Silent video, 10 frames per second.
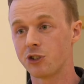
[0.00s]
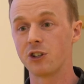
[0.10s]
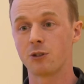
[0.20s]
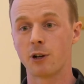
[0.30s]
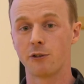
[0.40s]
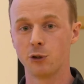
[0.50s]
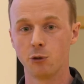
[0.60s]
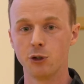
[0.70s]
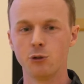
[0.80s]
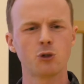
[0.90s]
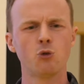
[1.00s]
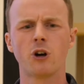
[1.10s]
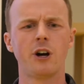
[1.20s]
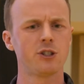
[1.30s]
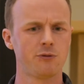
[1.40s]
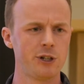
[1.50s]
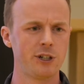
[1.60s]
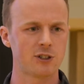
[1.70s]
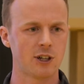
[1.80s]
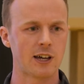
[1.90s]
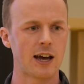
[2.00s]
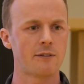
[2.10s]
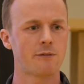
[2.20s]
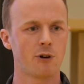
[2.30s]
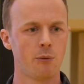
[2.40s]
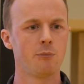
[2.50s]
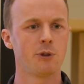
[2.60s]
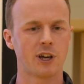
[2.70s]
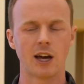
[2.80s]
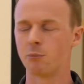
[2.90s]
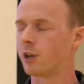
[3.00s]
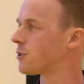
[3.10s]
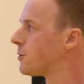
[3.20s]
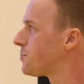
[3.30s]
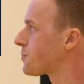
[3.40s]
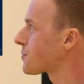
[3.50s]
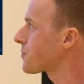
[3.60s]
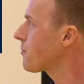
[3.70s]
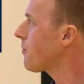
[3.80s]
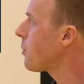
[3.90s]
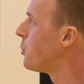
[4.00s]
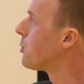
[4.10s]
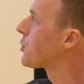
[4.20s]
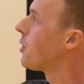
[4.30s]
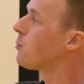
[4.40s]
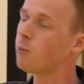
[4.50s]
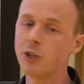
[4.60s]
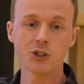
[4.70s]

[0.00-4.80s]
precise amount of fuel used, all kinds of readings like that from the CAN bus. We also, when